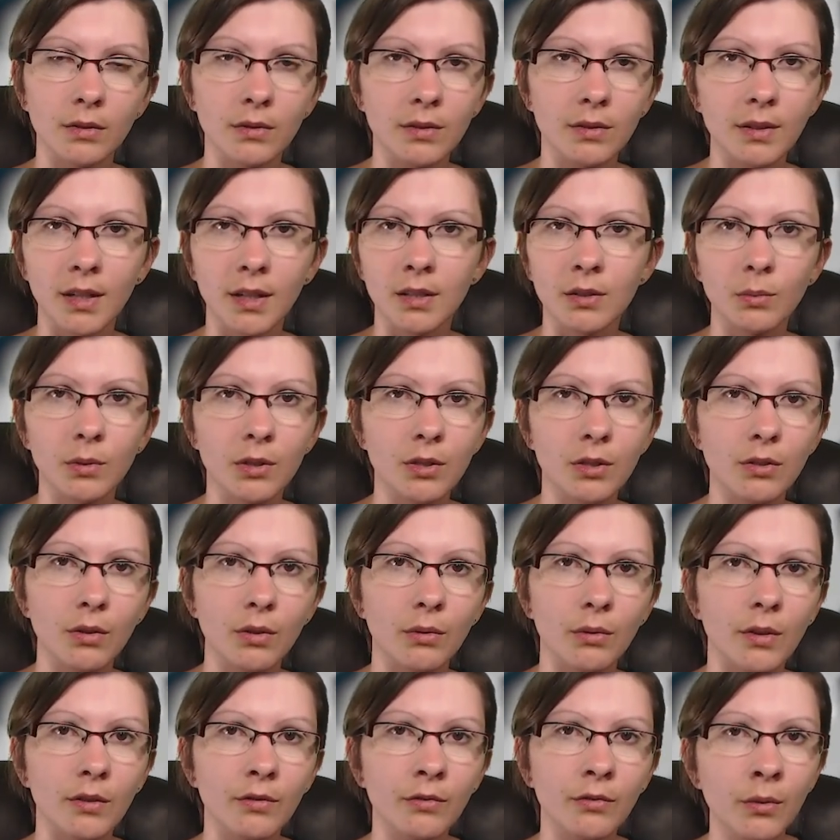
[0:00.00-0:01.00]
slides 1,
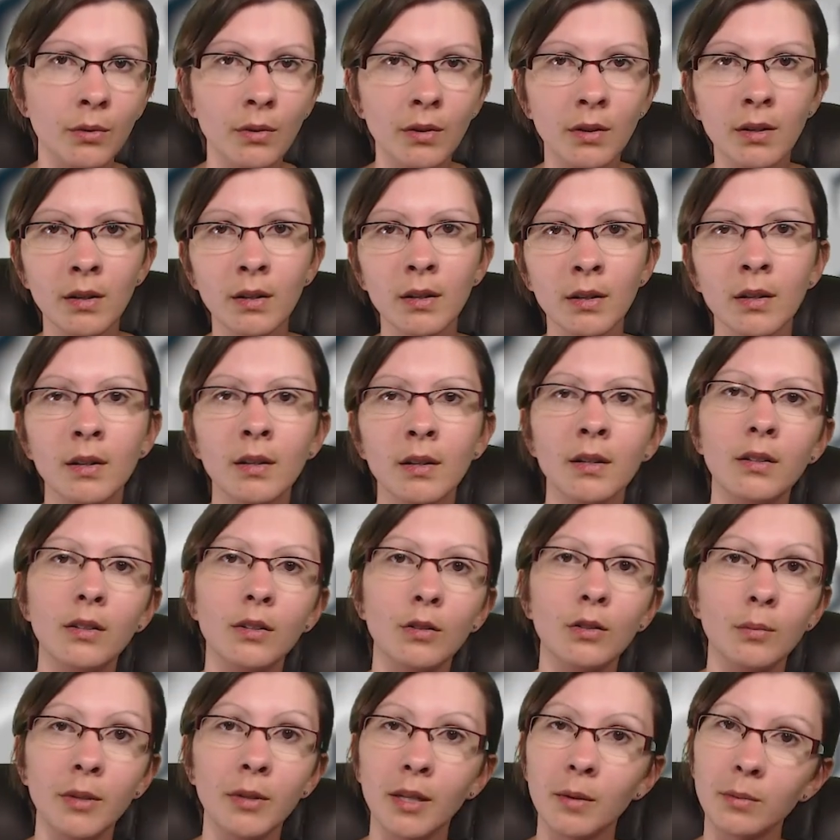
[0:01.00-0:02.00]
2, 3, 4,
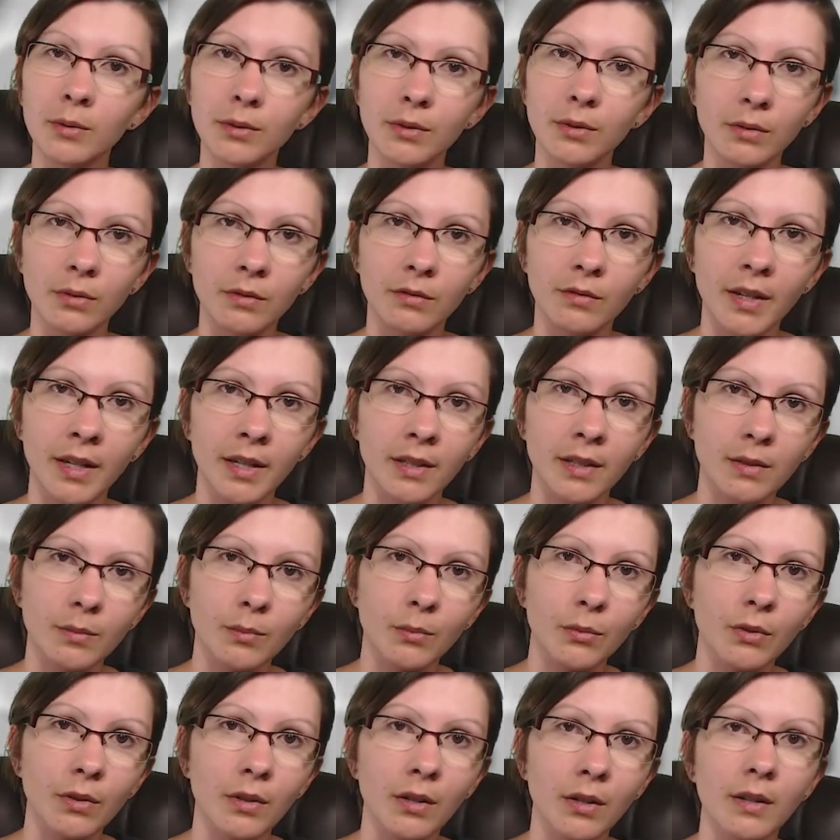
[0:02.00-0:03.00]
you'll be able to
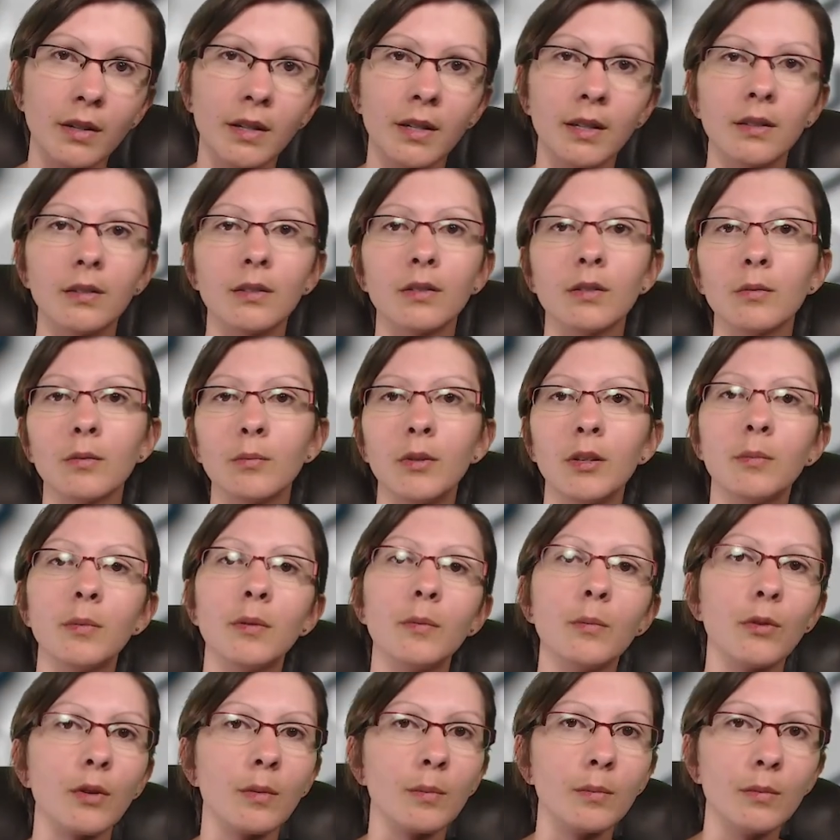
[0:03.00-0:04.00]
advance more and there'll be a
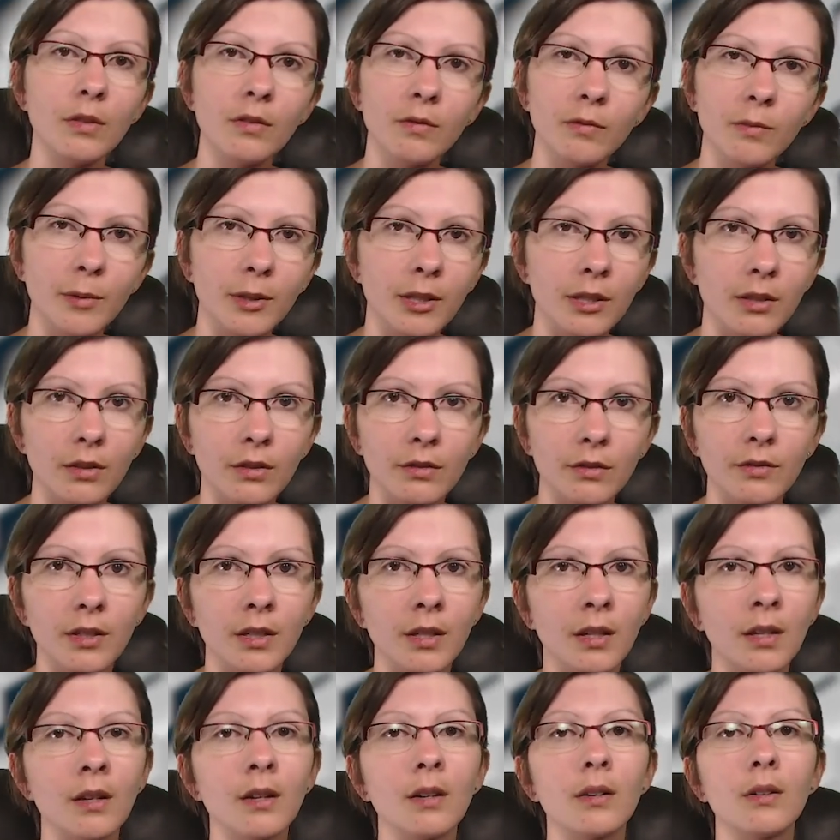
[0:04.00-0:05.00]
bit more movement in your
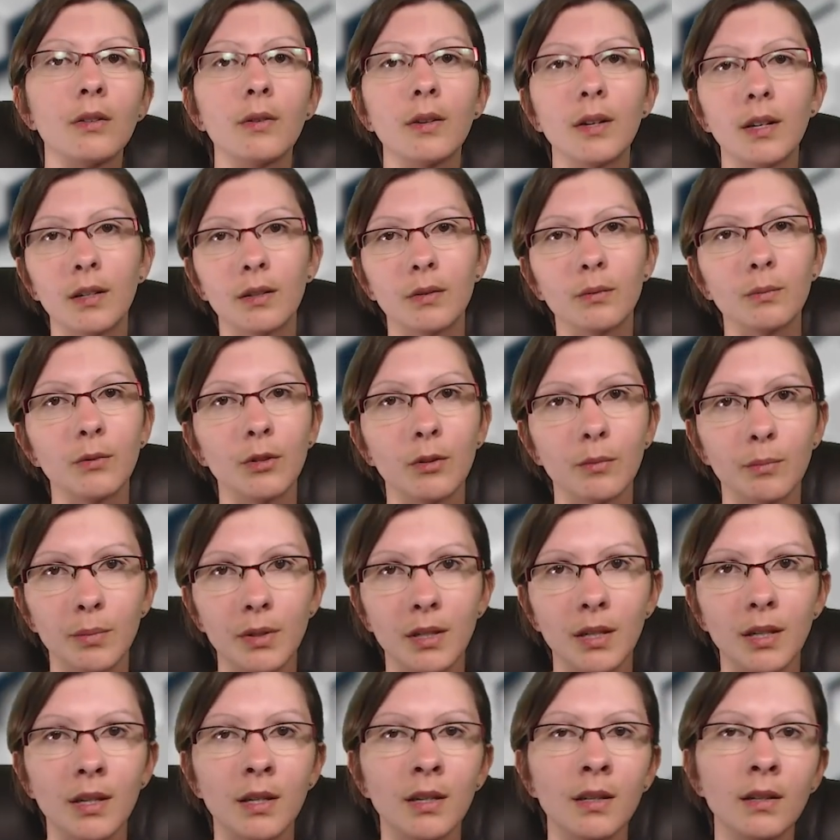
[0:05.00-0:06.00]
video, and it won't
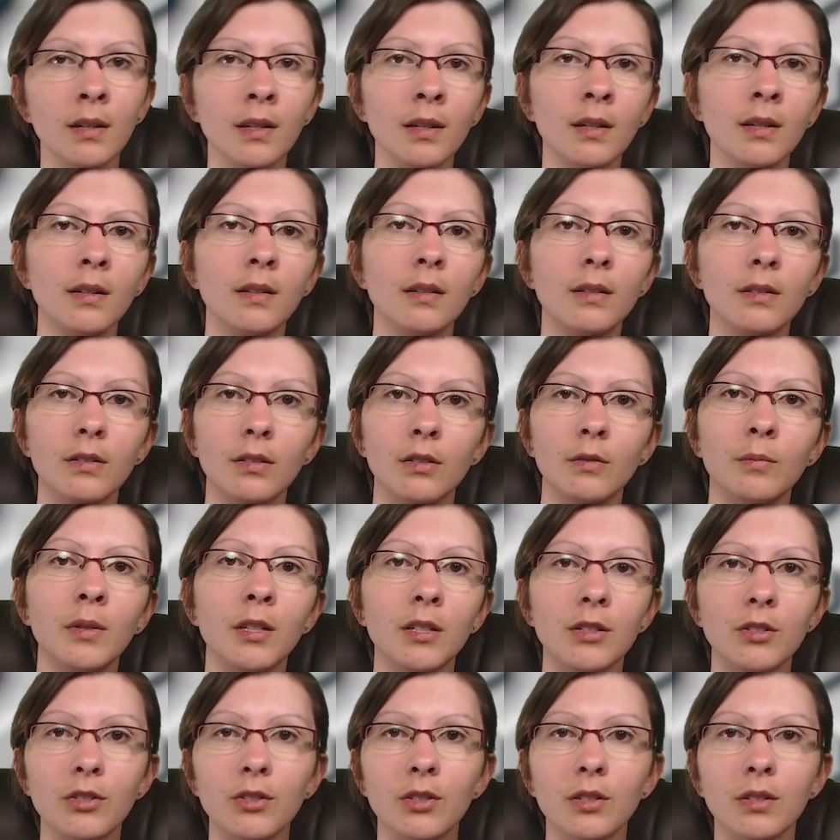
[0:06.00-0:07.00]
be so
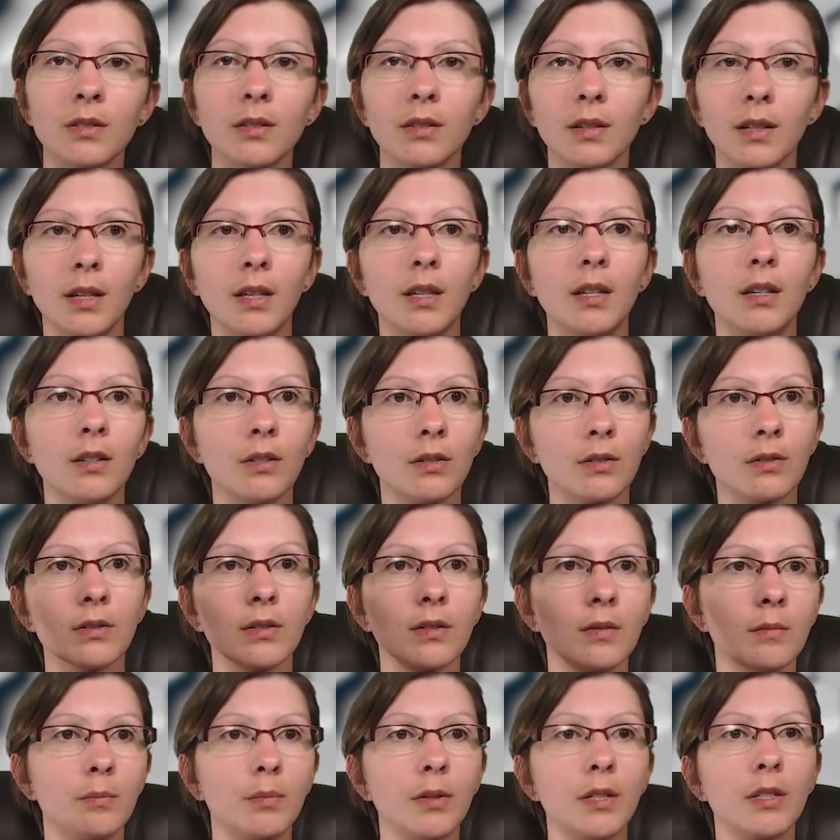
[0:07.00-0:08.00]
much just like
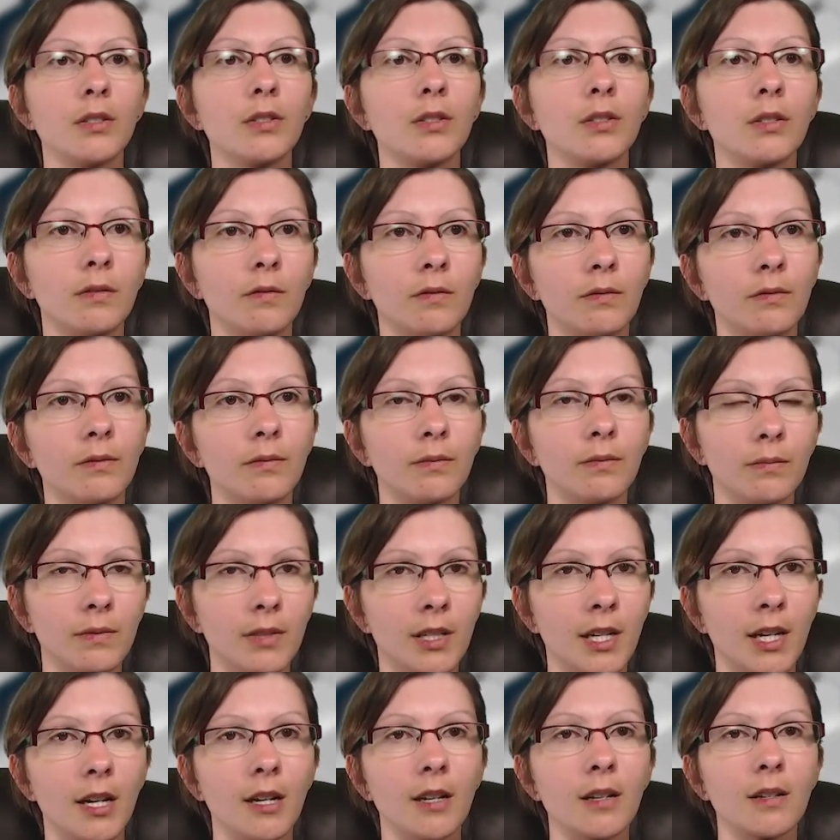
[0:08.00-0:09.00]
here's a bunch of
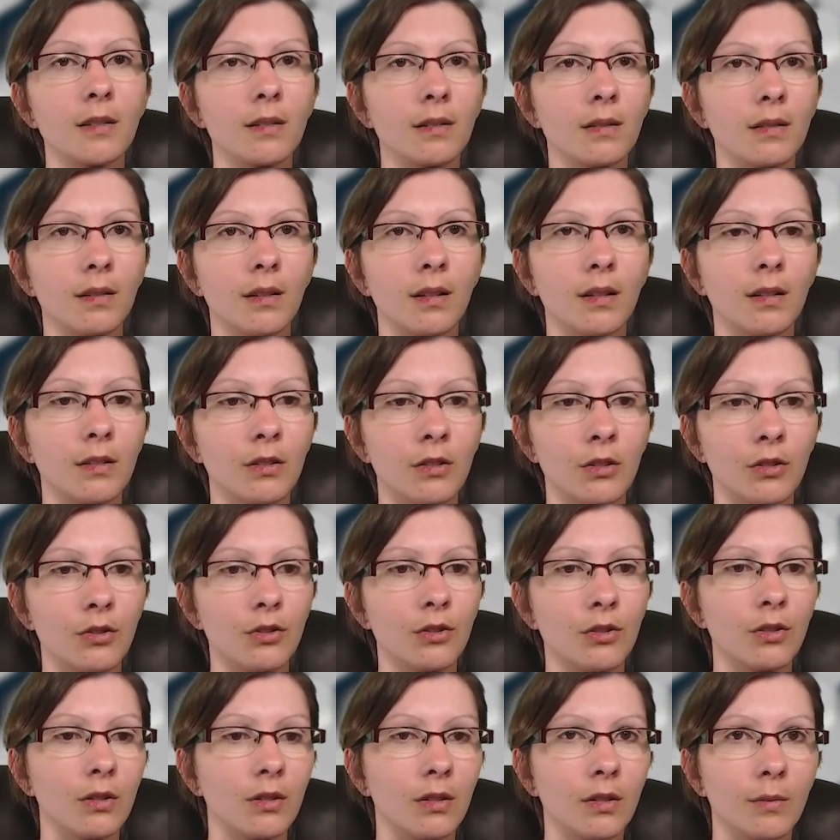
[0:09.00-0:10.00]
text that you
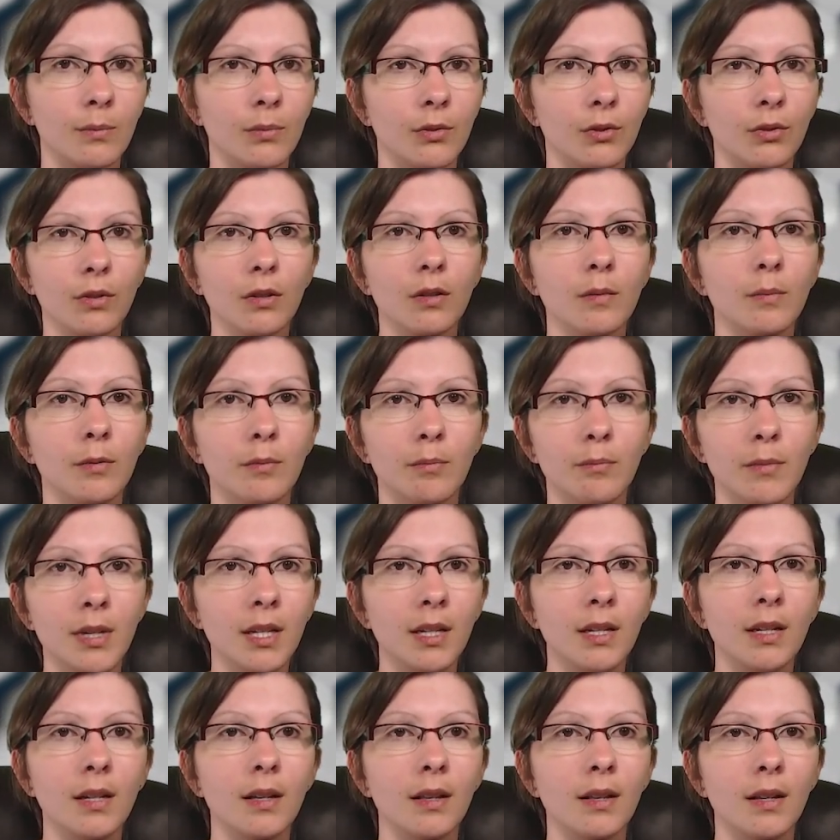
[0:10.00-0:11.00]
should absorb
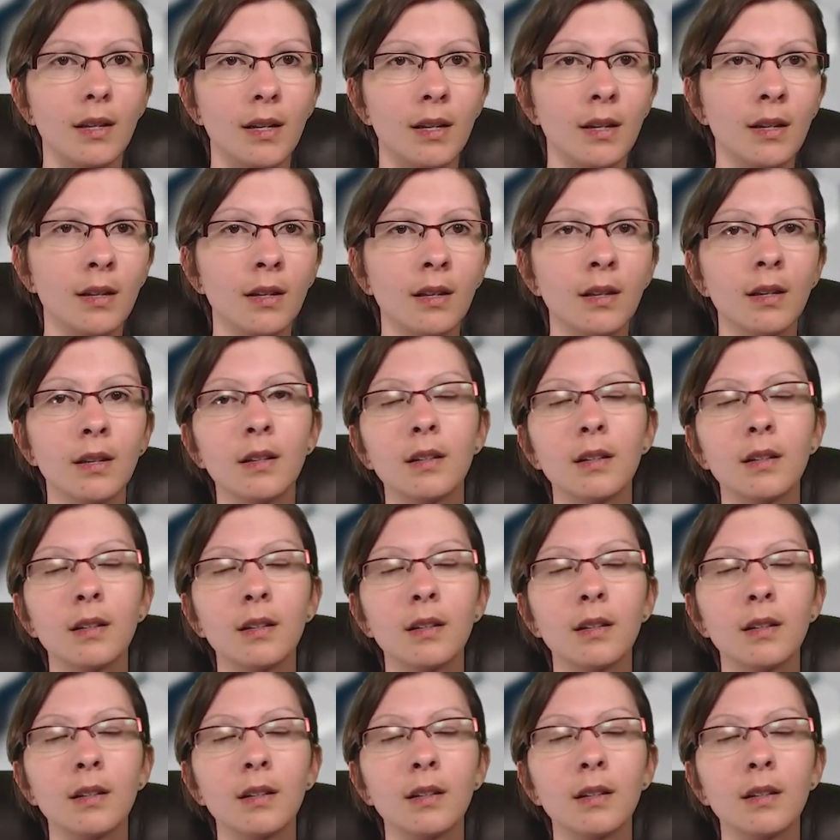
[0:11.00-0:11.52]
immediately.